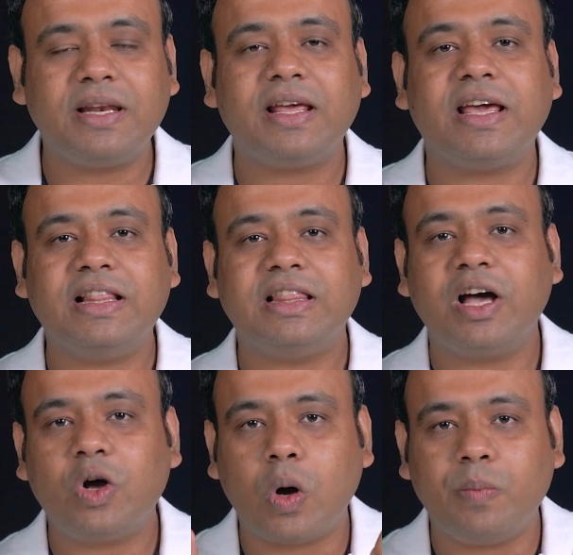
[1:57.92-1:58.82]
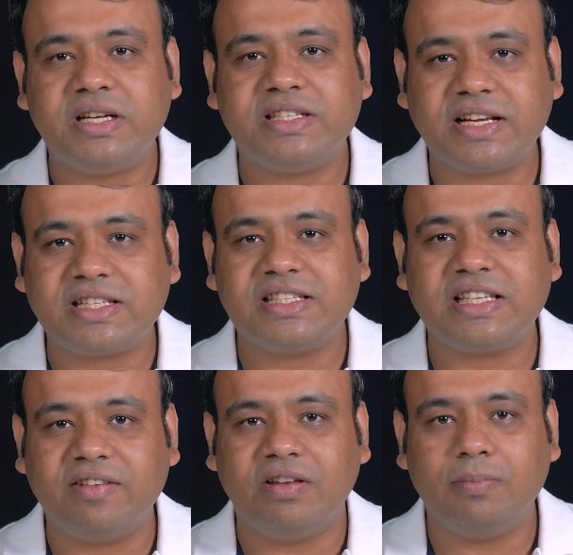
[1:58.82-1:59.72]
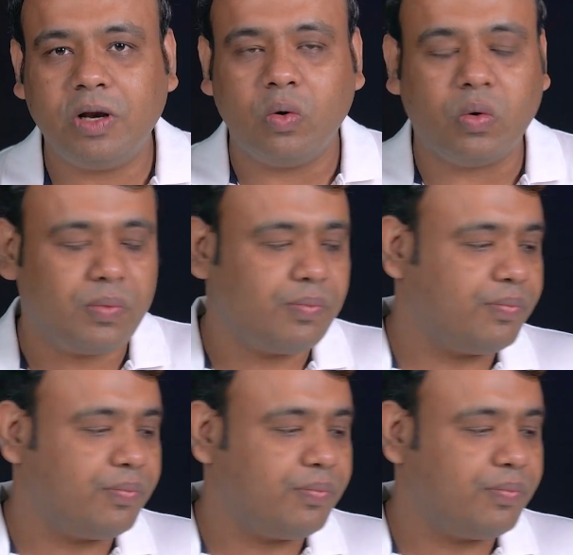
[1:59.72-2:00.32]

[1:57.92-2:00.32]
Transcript: in in the comment sections given below.